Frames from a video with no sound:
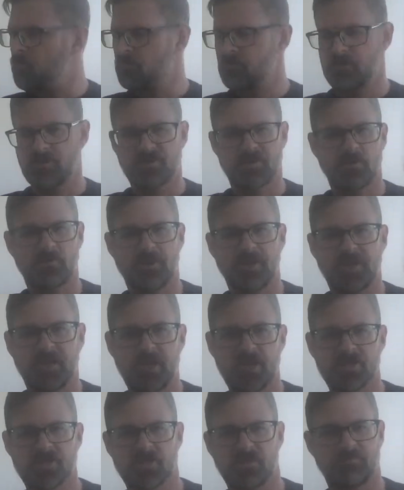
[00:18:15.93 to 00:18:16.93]
There's no
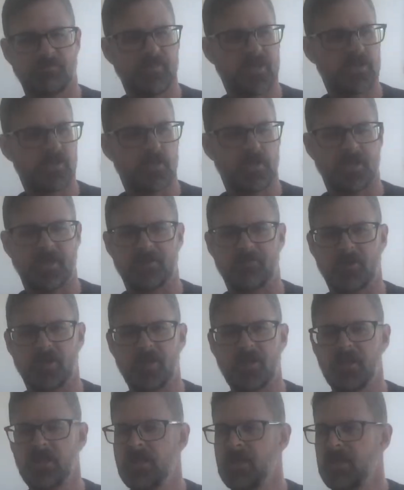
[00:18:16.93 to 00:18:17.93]
indication of metal line,
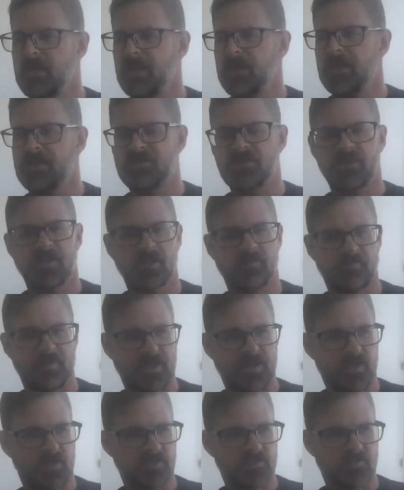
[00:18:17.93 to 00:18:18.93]
right? Until you get
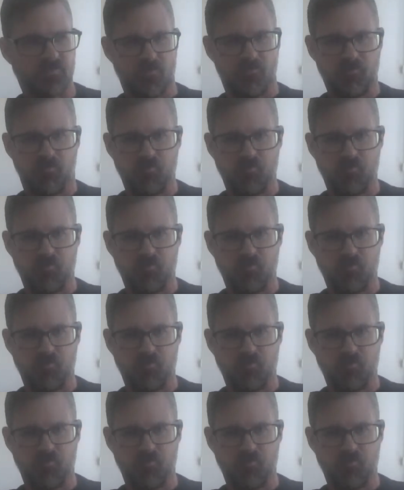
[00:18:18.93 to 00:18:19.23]
bound.